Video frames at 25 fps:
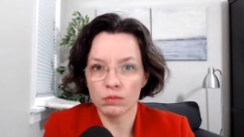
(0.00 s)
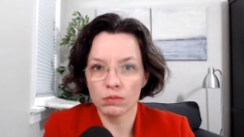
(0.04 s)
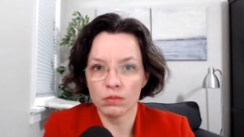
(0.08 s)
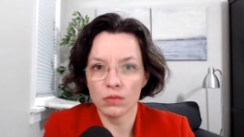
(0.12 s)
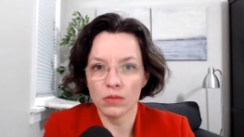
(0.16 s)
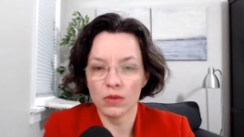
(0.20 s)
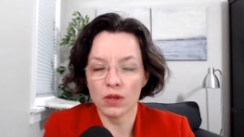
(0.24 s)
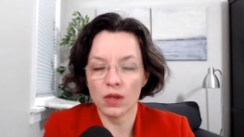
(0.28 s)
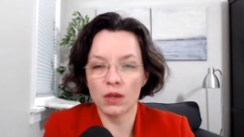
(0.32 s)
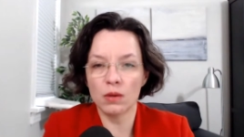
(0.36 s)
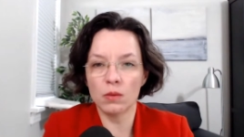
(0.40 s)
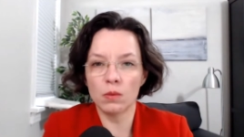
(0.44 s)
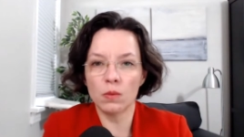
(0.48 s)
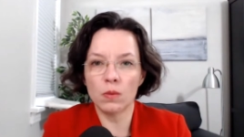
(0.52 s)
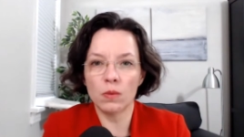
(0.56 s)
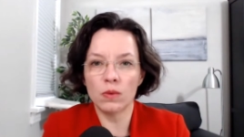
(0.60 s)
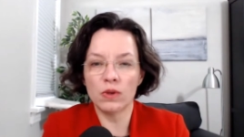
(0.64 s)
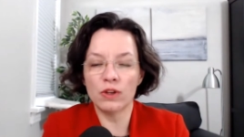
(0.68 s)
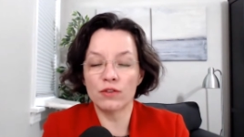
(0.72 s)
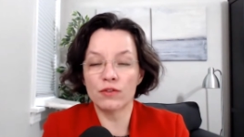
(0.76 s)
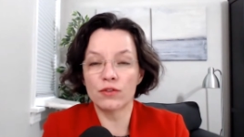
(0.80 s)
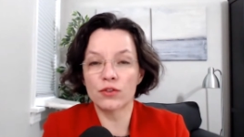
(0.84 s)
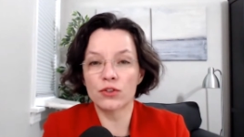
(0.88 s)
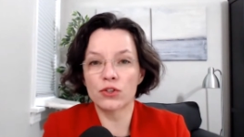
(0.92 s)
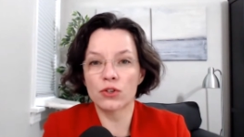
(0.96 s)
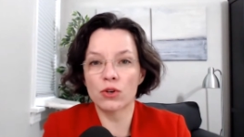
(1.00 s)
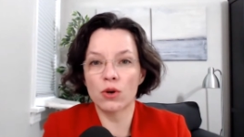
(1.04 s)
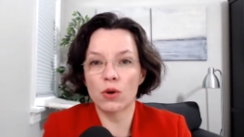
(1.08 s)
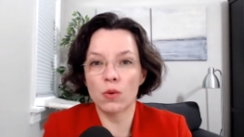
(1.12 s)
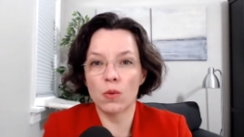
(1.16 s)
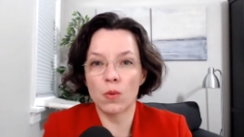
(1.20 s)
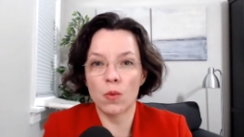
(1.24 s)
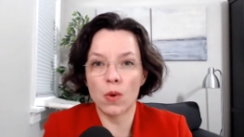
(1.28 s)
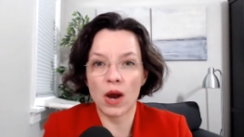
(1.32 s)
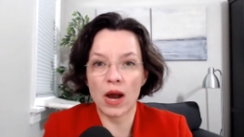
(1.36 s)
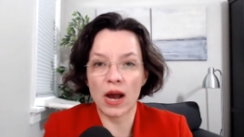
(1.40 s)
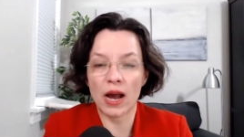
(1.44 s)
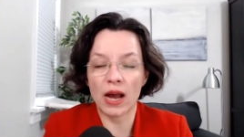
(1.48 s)
And if so,
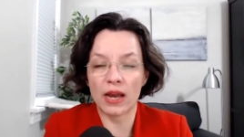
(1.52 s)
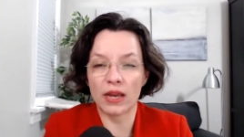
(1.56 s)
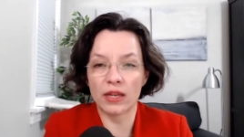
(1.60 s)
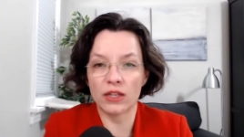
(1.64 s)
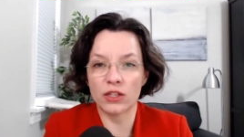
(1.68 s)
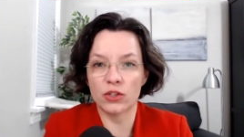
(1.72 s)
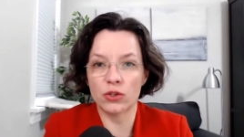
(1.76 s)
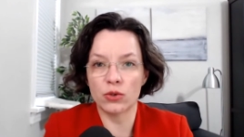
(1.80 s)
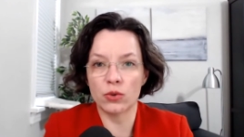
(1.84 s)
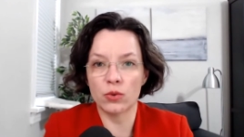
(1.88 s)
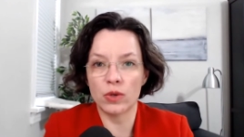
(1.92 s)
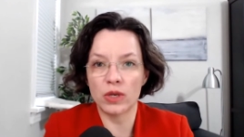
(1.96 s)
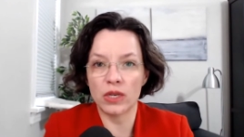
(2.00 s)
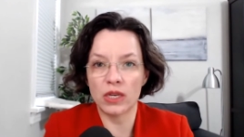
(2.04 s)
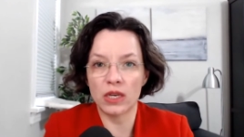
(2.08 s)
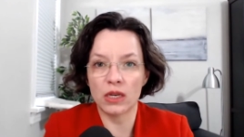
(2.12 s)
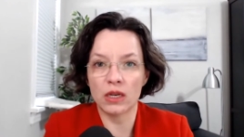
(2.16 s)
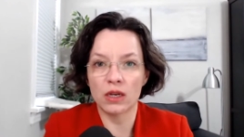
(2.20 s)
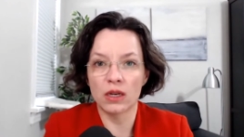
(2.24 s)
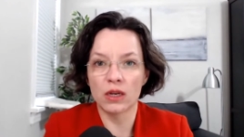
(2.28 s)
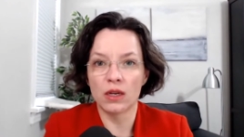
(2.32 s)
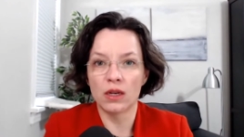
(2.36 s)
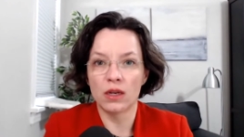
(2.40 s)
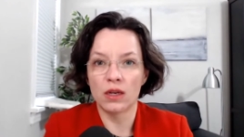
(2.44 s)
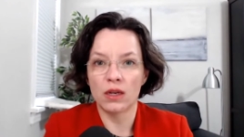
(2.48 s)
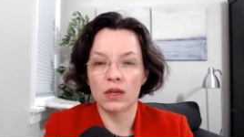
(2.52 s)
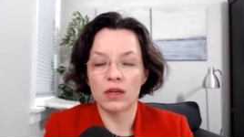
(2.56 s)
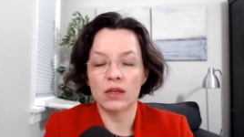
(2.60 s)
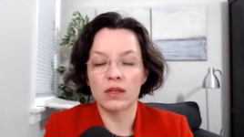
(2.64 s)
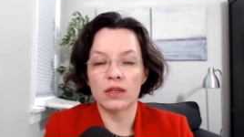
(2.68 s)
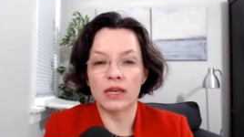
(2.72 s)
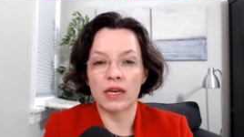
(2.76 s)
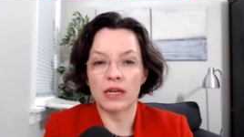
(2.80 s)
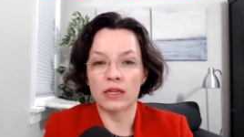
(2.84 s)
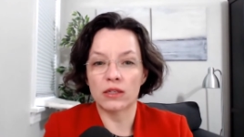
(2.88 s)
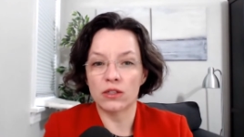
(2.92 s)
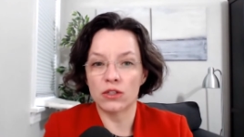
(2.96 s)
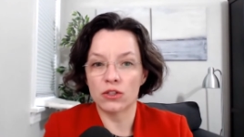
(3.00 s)
why do we
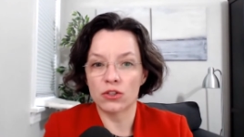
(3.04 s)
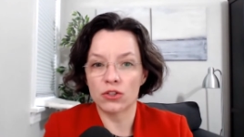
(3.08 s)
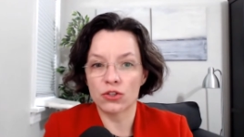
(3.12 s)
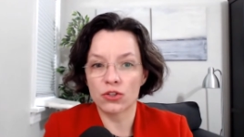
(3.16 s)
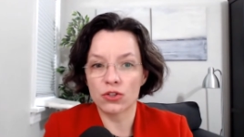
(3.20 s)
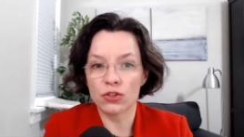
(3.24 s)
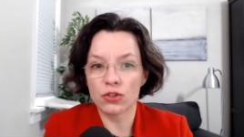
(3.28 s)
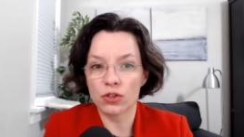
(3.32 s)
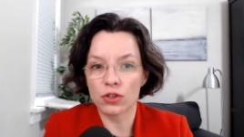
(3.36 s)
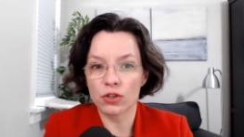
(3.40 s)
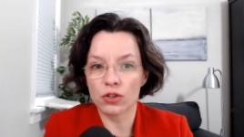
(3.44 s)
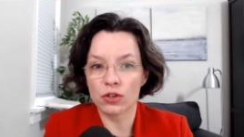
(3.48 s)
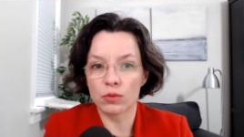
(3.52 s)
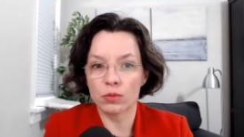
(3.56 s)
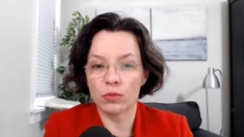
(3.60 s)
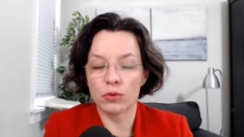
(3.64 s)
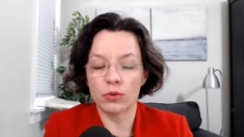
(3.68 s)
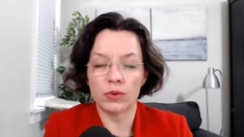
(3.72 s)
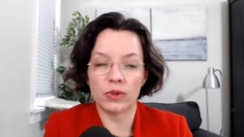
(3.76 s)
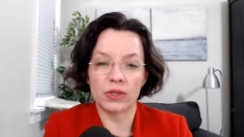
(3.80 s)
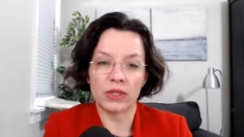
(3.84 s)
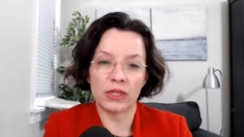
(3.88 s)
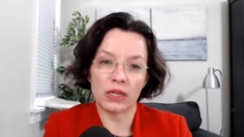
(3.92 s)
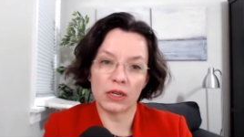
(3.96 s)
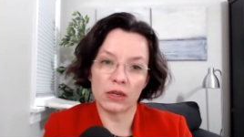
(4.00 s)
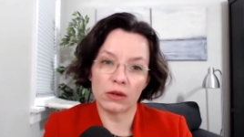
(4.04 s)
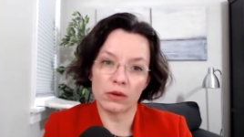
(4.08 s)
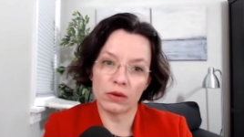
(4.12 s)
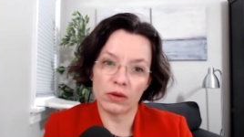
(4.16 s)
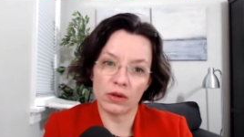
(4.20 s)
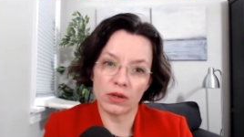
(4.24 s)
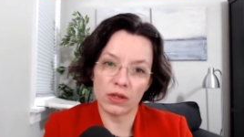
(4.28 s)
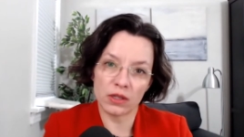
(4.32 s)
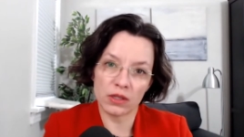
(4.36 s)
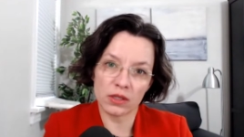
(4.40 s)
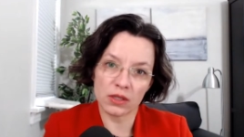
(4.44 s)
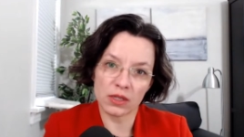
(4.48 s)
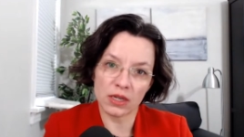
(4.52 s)
get disturbed when they
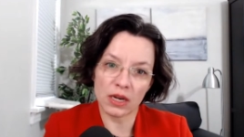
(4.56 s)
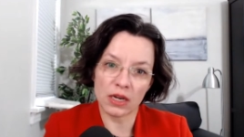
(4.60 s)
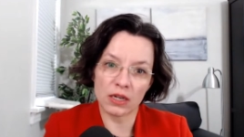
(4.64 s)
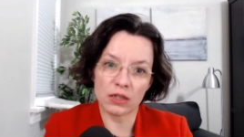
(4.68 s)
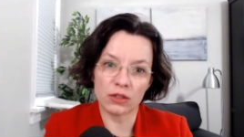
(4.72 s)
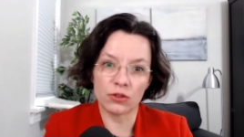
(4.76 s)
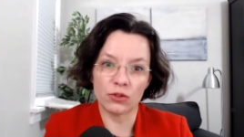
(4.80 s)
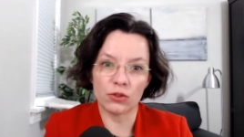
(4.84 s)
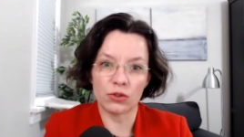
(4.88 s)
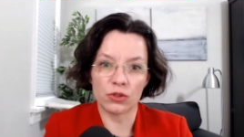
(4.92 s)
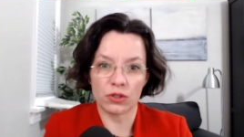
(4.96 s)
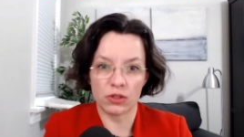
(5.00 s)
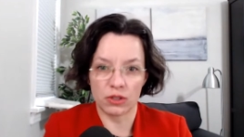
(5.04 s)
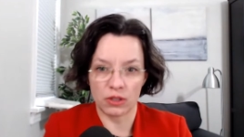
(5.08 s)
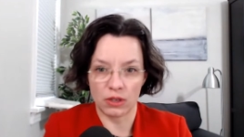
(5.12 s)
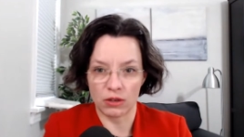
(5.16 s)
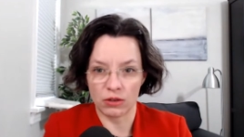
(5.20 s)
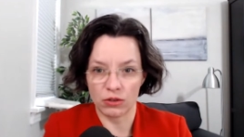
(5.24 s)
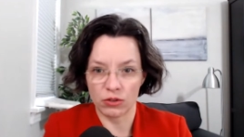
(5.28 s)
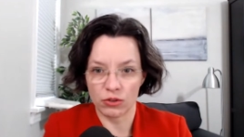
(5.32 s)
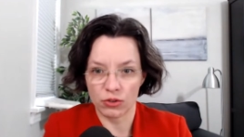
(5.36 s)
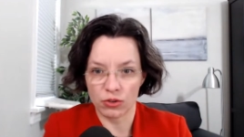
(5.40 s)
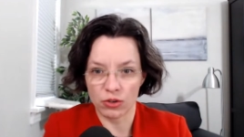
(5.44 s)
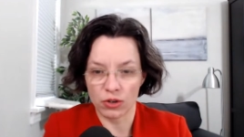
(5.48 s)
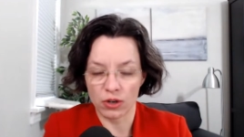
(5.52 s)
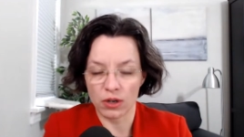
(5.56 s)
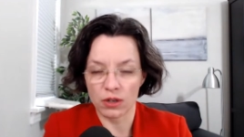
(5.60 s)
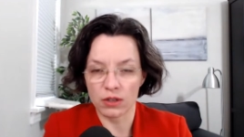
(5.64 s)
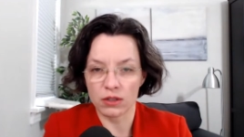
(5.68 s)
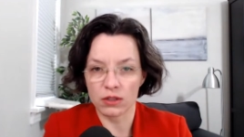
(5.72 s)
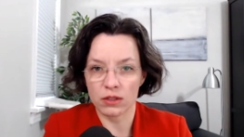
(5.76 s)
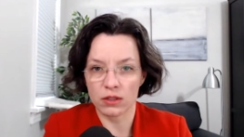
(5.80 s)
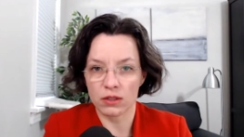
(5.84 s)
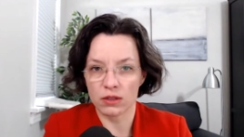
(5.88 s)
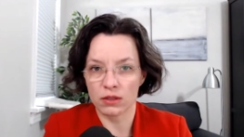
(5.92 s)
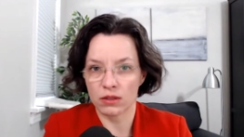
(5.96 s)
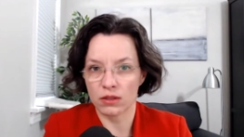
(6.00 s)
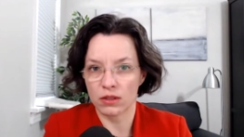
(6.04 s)
criticize or censor
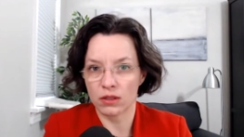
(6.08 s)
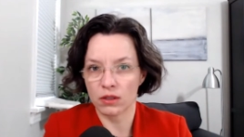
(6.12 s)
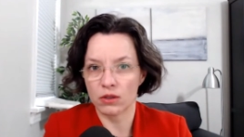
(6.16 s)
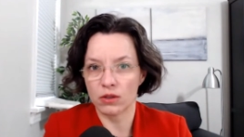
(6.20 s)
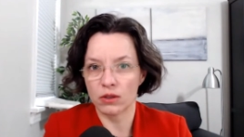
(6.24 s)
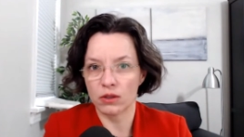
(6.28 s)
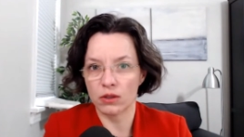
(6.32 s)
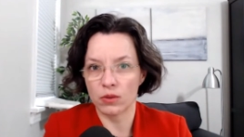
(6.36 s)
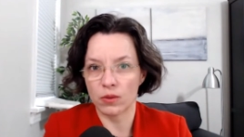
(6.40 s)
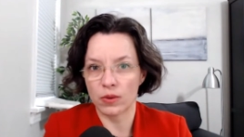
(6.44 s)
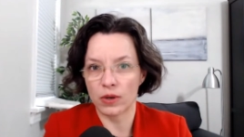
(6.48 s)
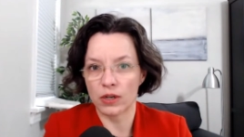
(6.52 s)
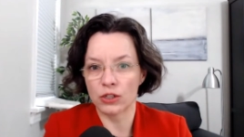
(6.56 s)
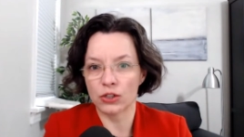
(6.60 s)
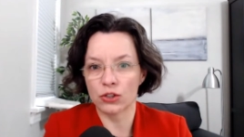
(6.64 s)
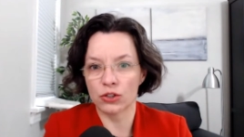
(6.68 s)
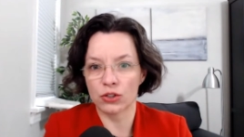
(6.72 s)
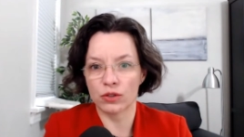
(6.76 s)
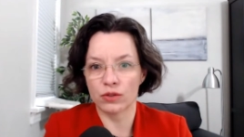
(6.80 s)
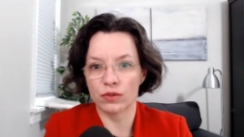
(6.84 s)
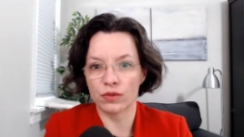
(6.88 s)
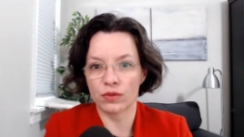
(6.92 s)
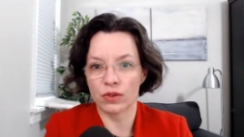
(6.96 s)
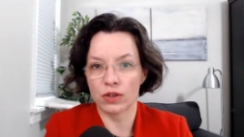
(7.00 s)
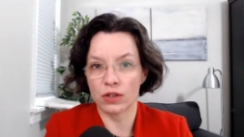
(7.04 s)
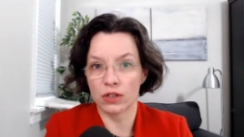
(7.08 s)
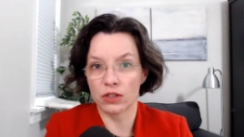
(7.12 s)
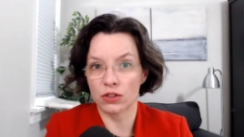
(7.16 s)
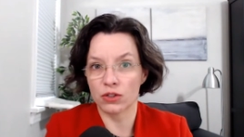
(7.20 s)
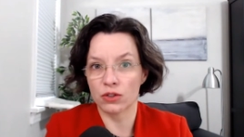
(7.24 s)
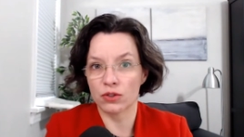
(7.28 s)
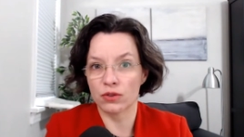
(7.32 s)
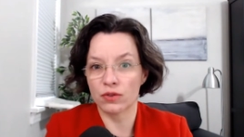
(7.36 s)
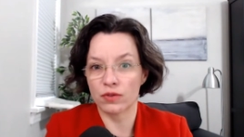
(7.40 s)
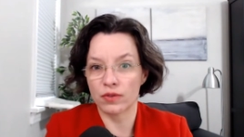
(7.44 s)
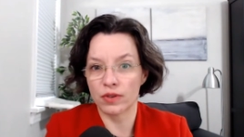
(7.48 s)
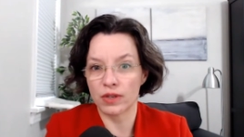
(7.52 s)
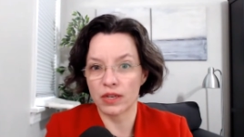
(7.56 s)
us? It's a good question for us to
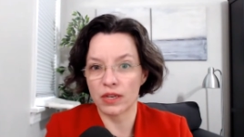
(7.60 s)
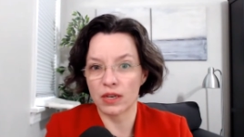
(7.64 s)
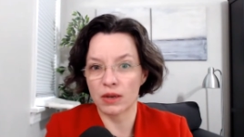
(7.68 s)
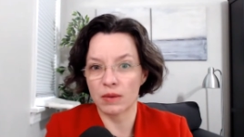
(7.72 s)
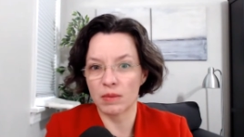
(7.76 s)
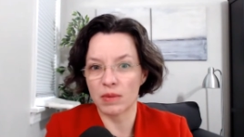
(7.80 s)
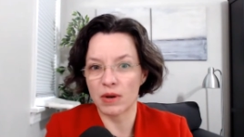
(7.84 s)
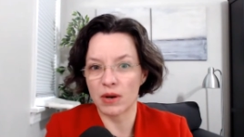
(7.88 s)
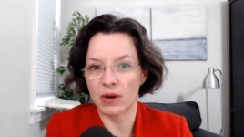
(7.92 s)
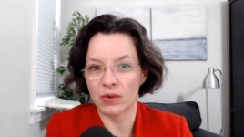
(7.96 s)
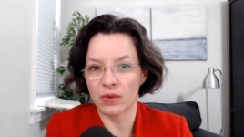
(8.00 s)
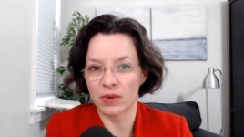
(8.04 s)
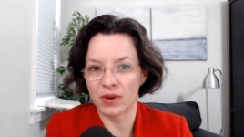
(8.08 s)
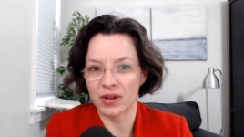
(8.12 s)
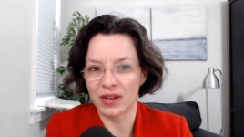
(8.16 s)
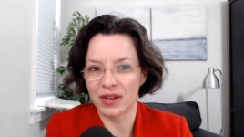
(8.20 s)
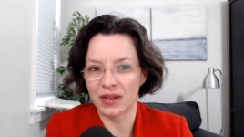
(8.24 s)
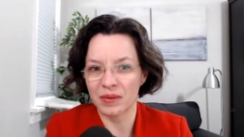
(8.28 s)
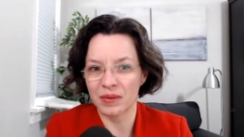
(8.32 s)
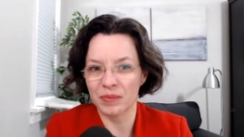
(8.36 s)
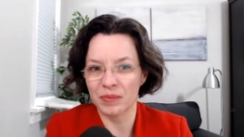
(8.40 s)
think about, right?